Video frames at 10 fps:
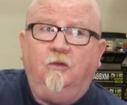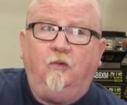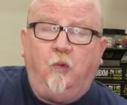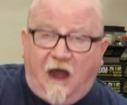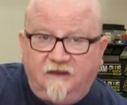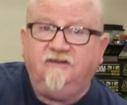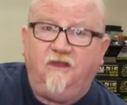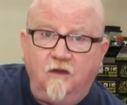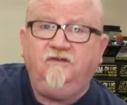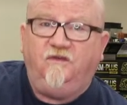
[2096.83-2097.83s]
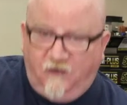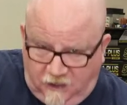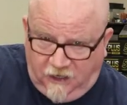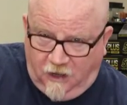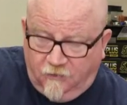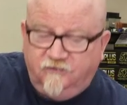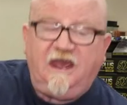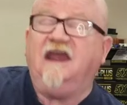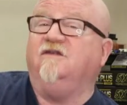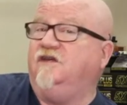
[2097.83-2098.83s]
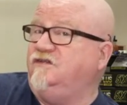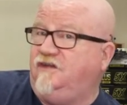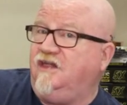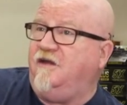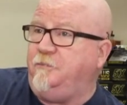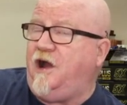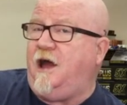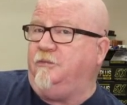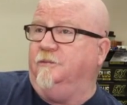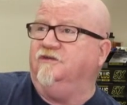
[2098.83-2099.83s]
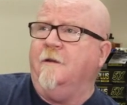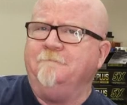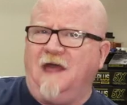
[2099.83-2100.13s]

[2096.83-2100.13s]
Watch those videos. And if you still have problems,